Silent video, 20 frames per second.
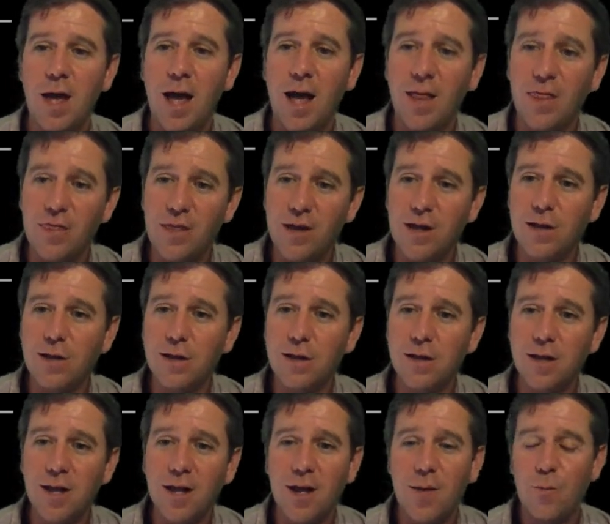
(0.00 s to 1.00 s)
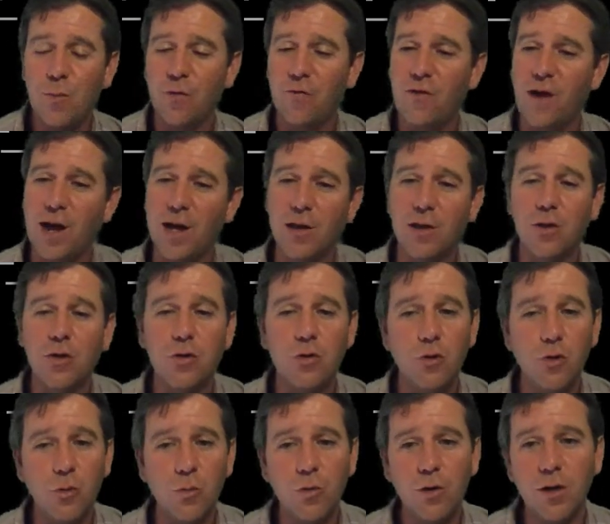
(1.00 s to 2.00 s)
And this provides
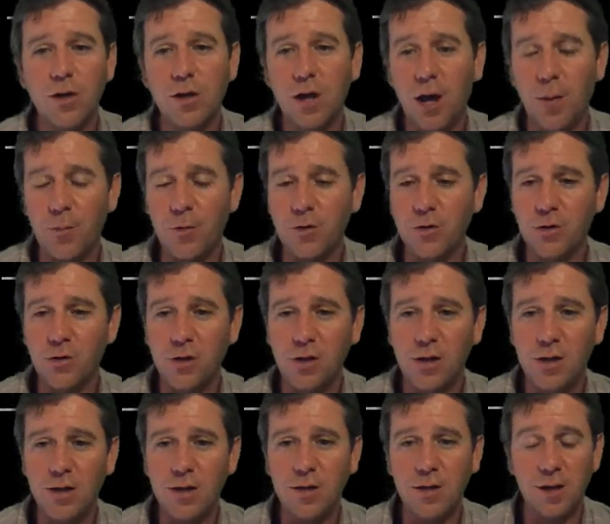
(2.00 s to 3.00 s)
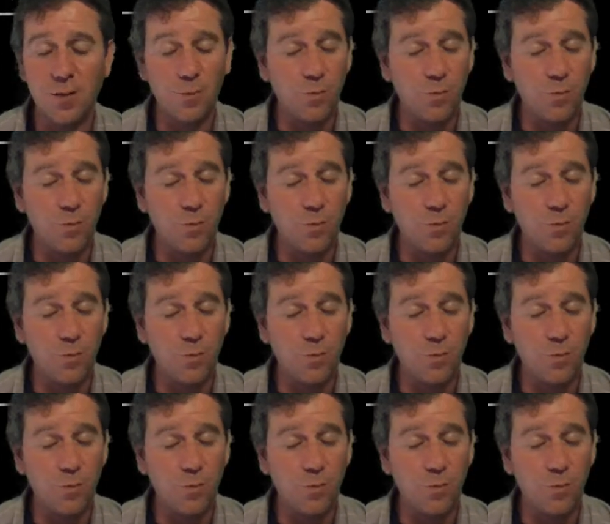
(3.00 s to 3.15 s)
numerous opportunities,